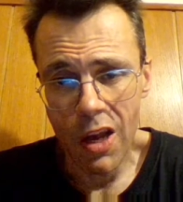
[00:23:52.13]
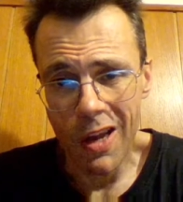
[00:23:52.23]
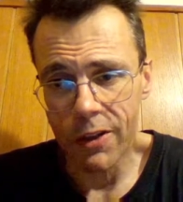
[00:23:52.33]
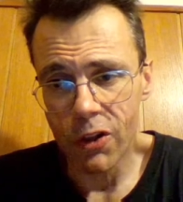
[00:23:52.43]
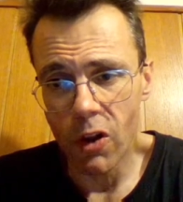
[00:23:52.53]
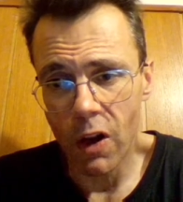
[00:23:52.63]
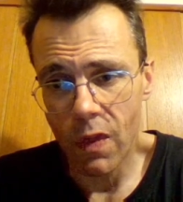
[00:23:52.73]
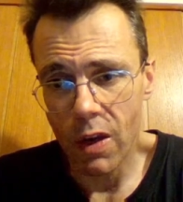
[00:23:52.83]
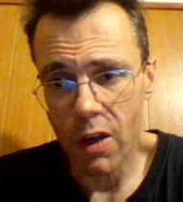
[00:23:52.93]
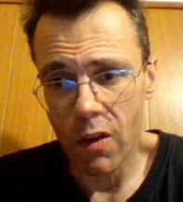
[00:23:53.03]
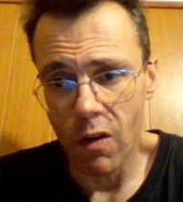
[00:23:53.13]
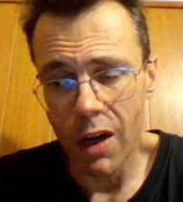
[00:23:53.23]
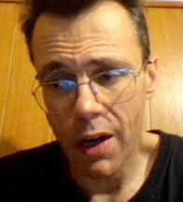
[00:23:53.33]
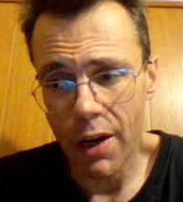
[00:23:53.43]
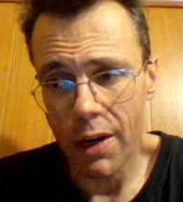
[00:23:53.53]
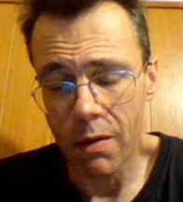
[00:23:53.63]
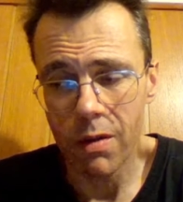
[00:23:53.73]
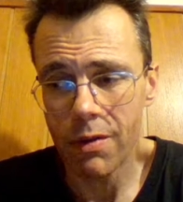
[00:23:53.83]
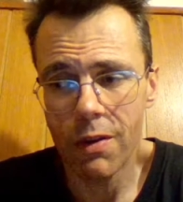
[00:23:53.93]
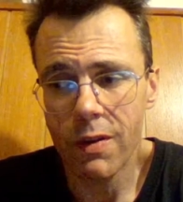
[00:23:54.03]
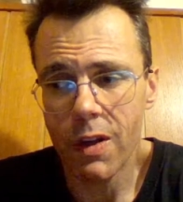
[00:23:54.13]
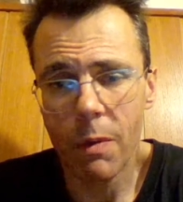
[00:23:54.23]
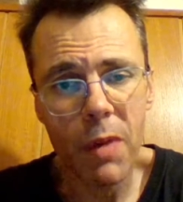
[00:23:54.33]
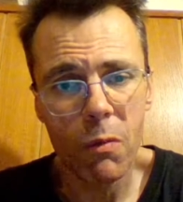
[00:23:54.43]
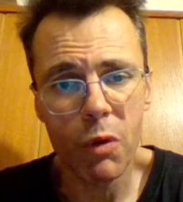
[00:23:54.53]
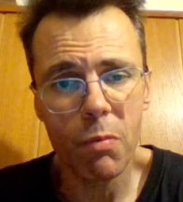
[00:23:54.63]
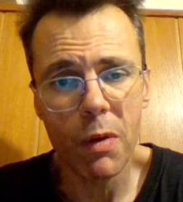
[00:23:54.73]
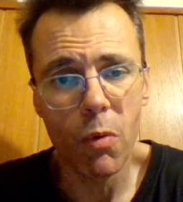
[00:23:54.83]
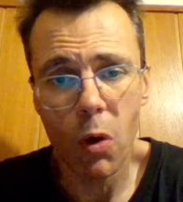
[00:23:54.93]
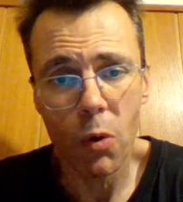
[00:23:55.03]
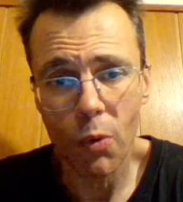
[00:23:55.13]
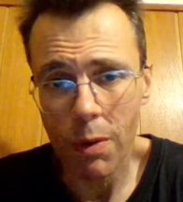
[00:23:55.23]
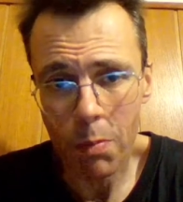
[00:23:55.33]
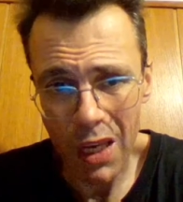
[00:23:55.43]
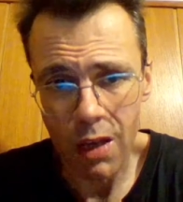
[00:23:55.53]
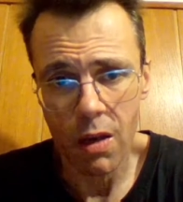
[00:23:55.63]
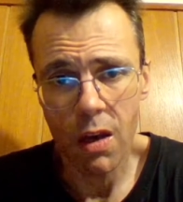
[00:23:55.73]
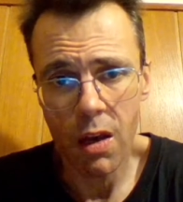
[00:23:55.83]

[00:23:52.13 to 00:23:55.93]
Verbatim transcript: It's not that I, that something would be wrong with me.